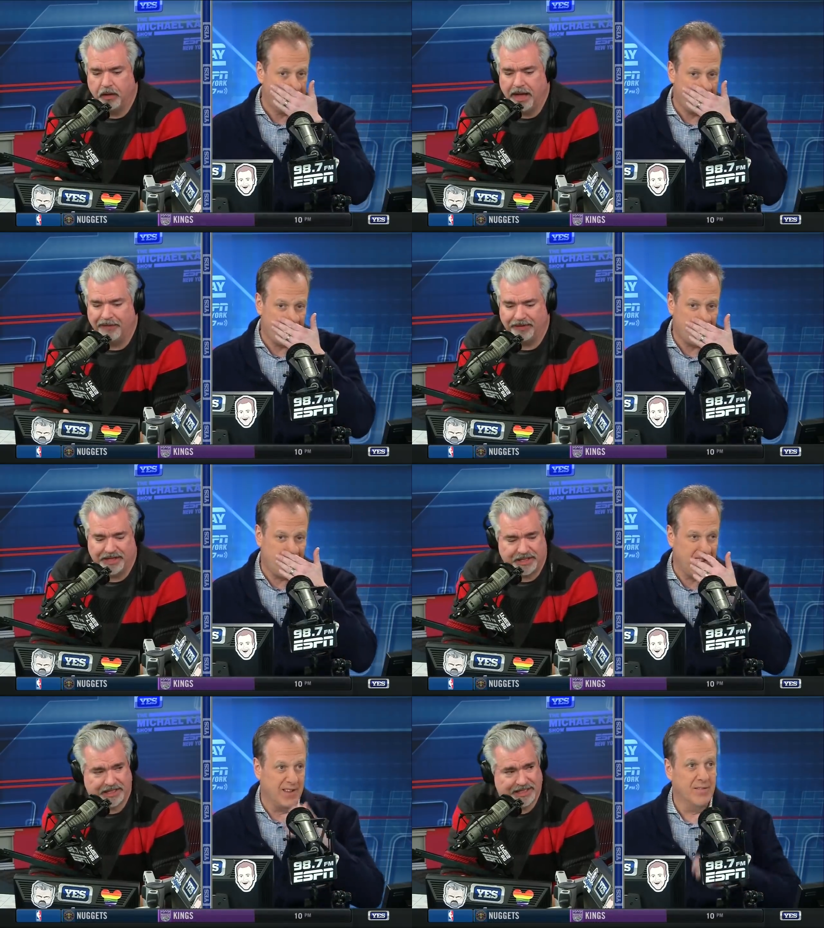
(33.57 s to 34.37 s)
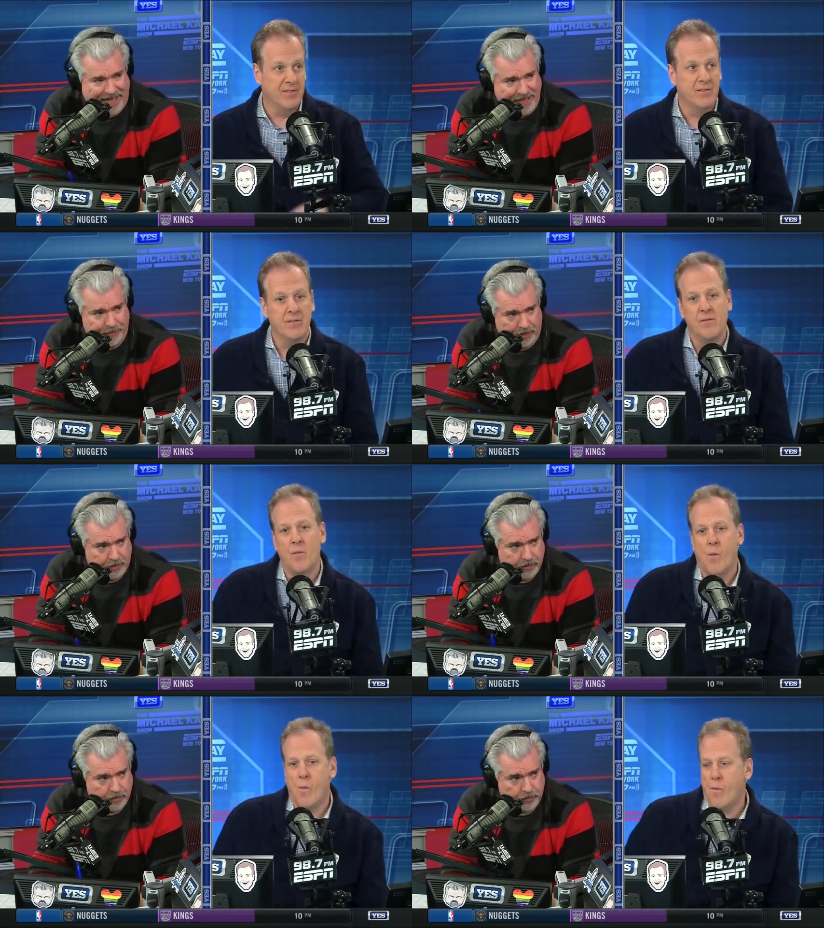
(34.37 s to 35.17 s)
Speaker 1: have less excitement
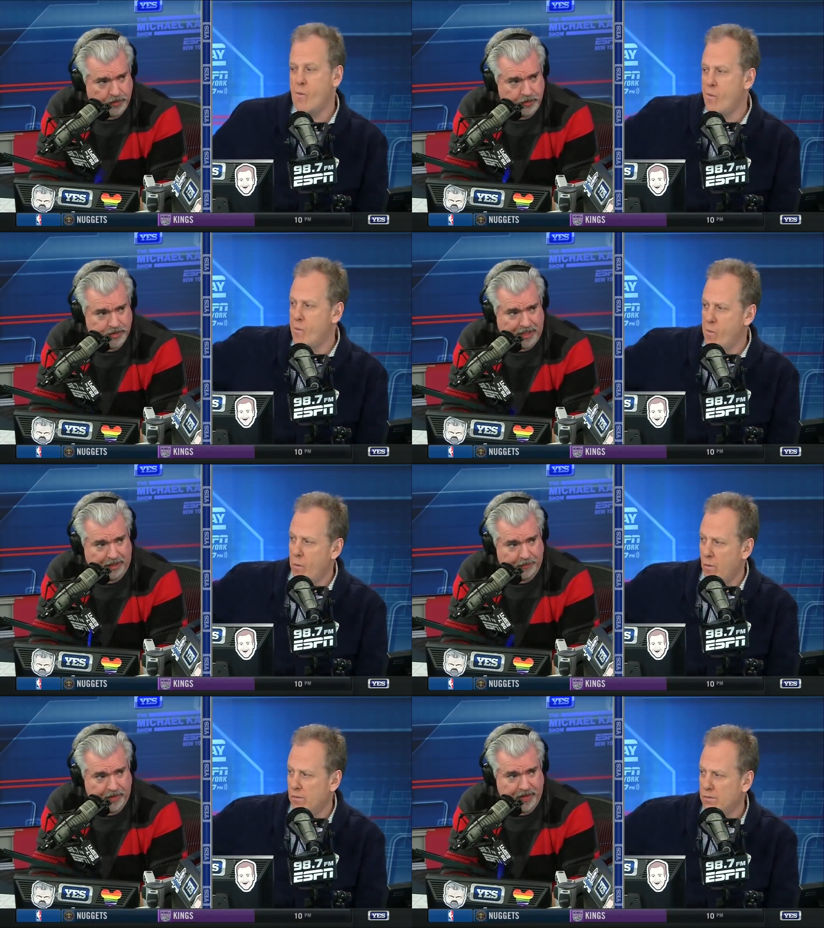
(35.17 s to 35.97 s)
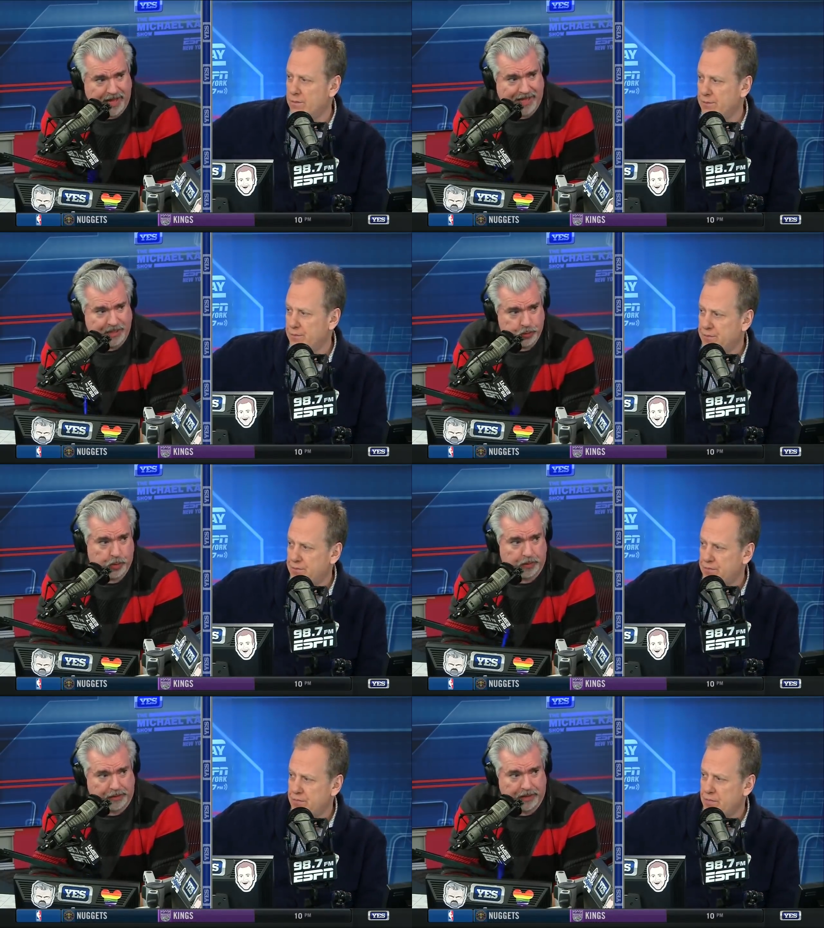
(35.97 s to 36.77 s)
when you tell him that the Yankees
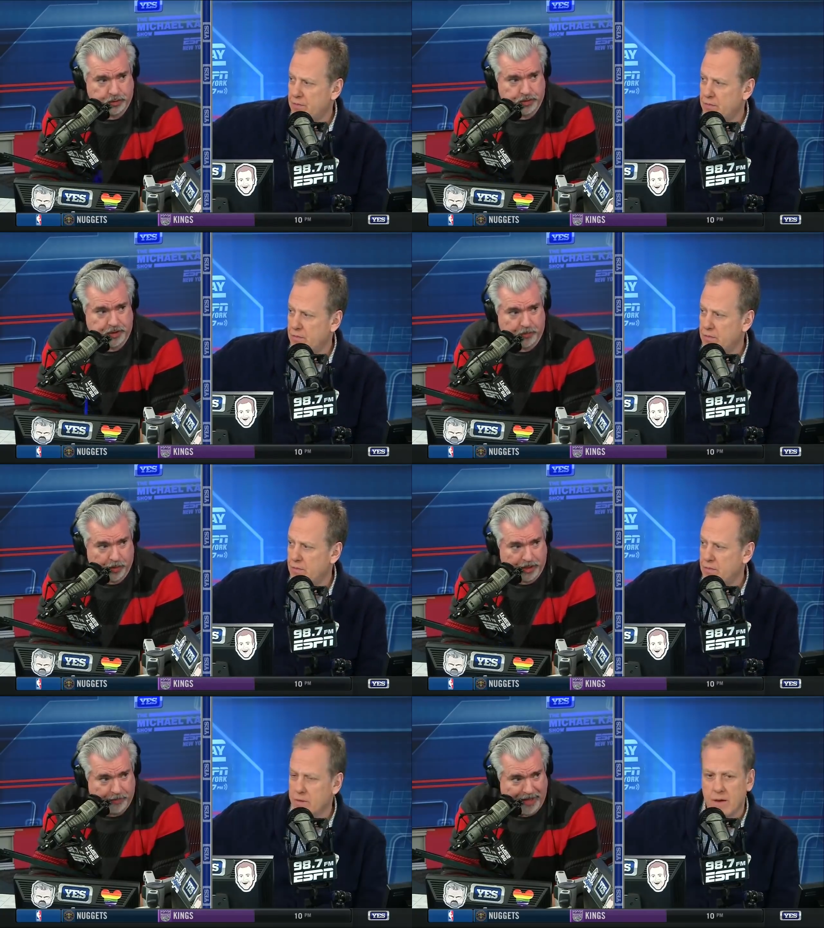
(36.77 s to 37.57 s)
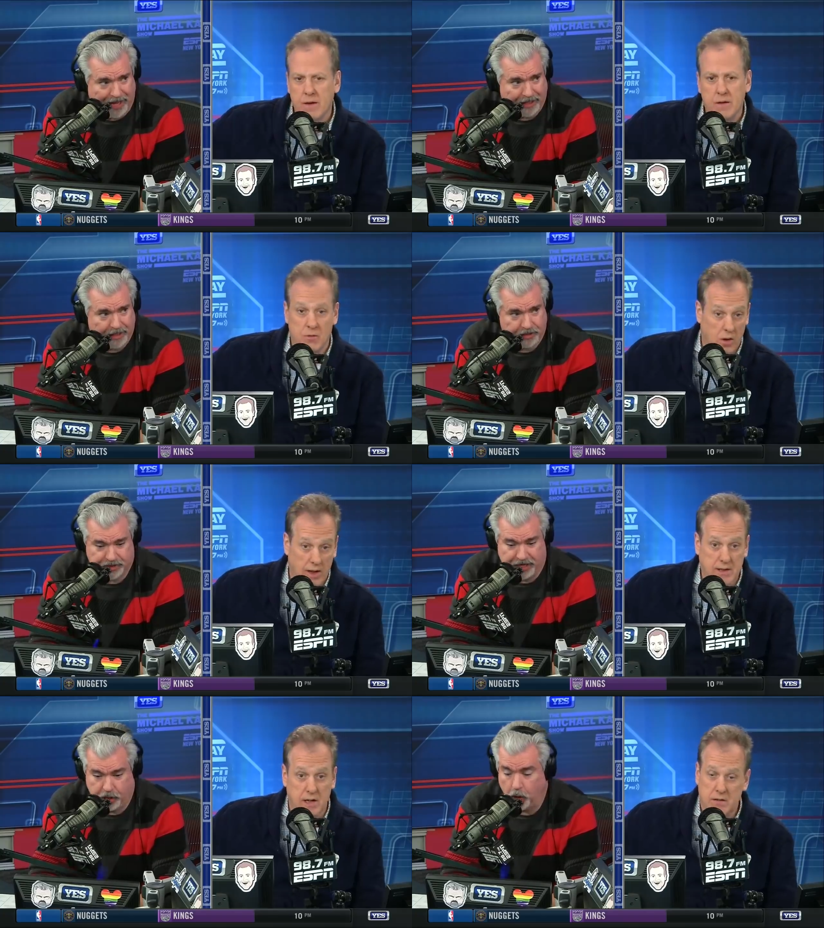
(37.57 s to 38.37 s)
weren't really interested in bringing him back? Because well,
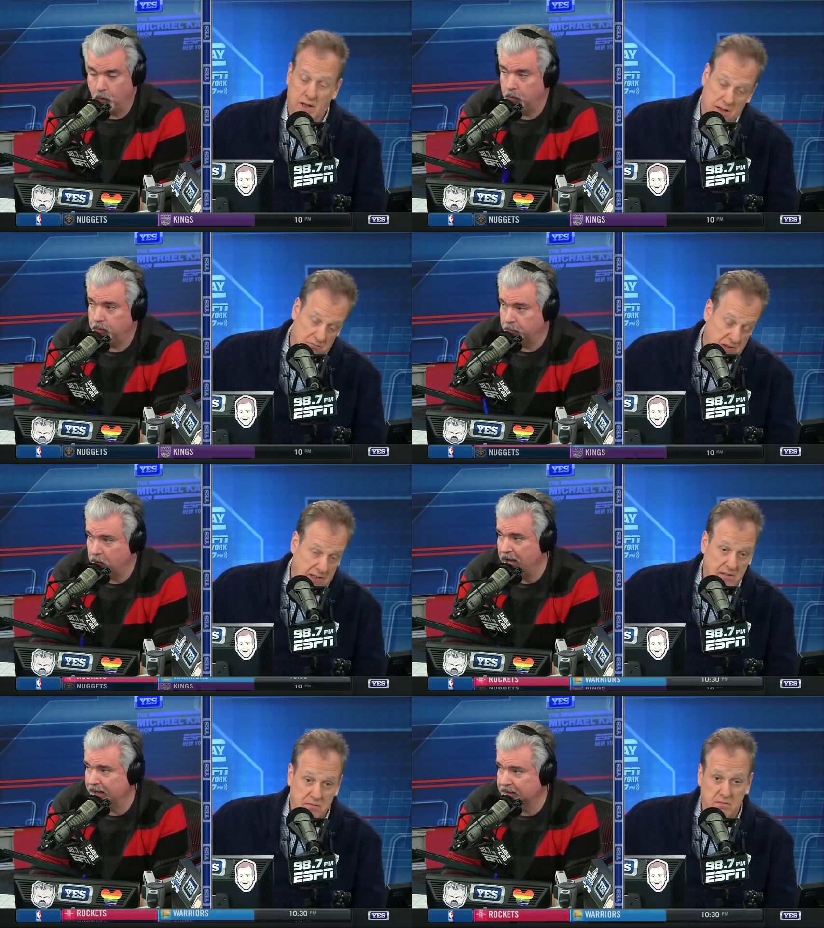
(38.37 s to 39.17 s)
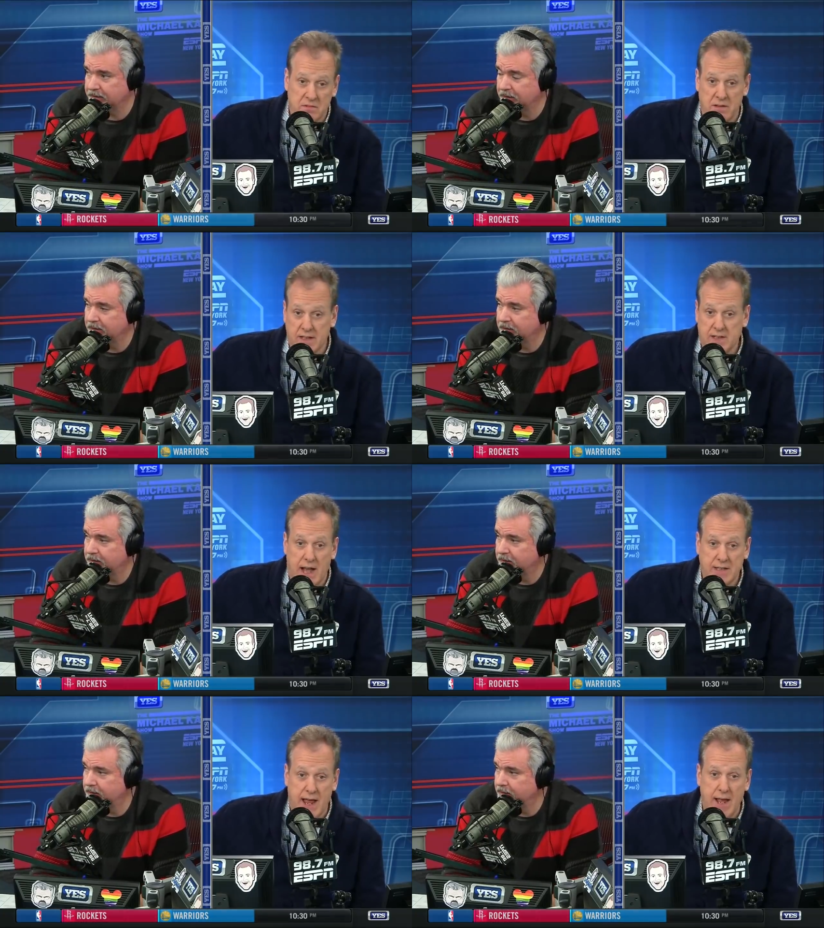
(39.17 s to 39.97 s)
they know let, the let, product.
Speaker 2: Let's
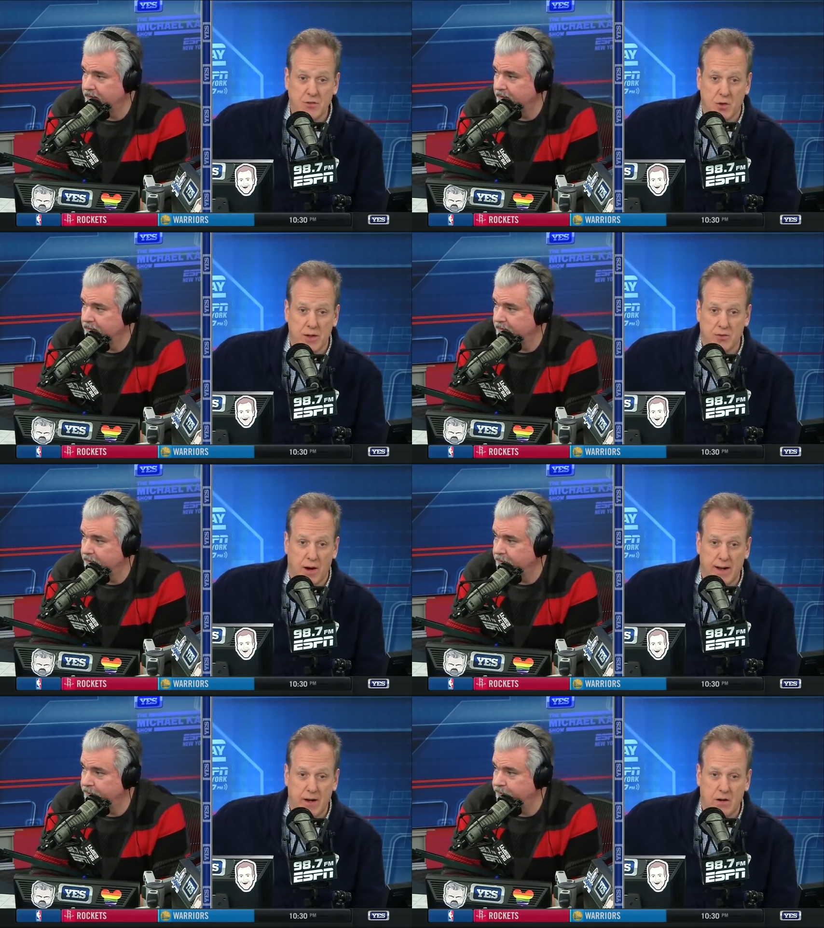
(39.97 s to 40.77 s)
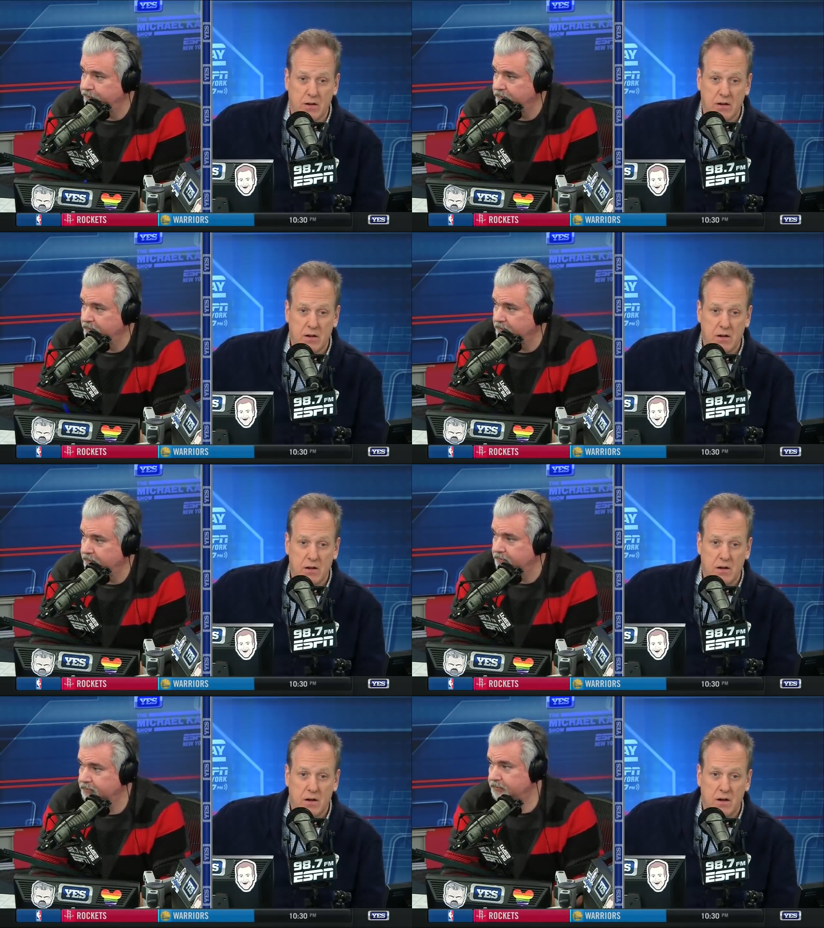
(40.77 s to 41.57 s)
ask Andrew. He's right here.
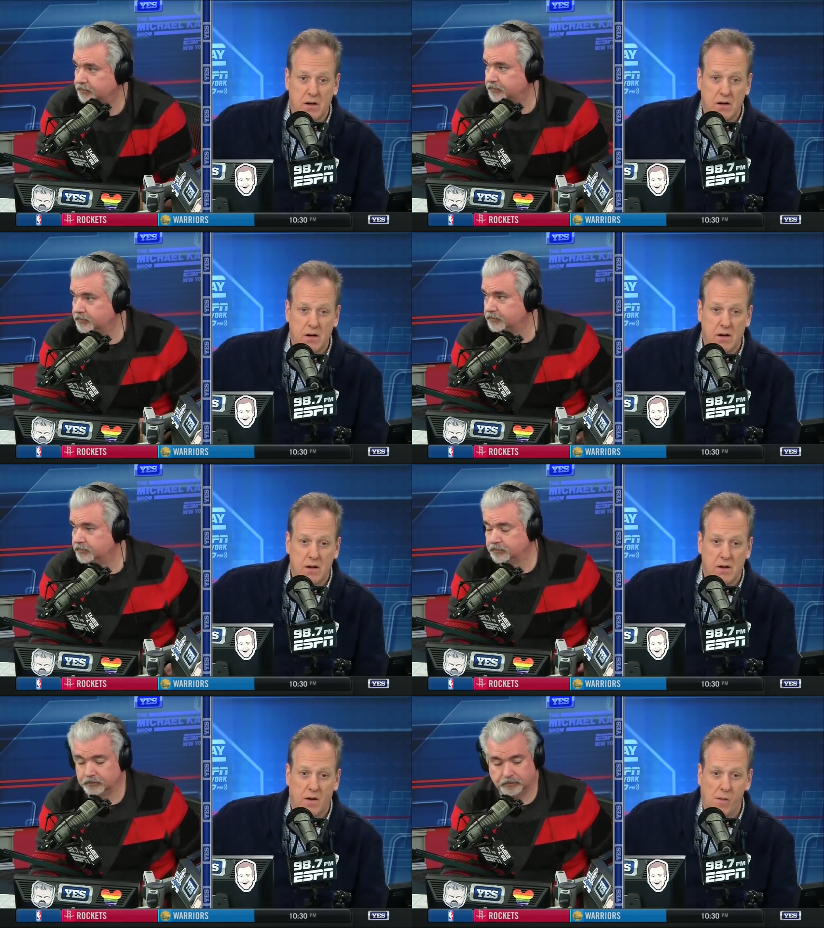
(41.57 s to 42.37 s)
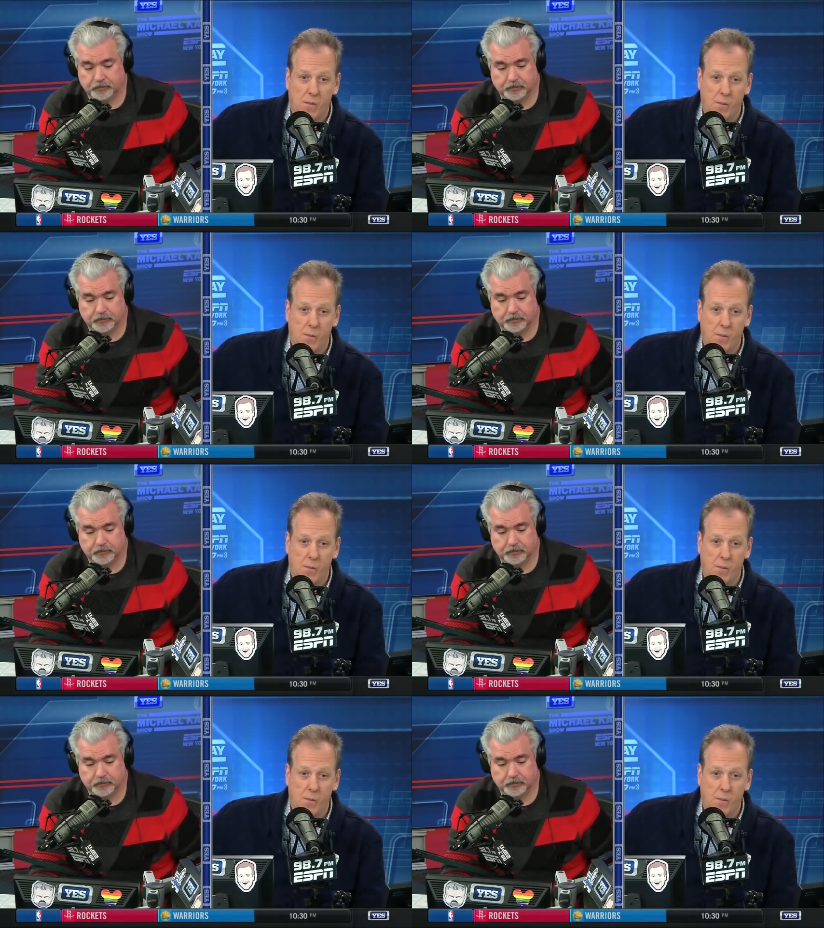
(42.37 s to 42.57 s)
No, I think it's a good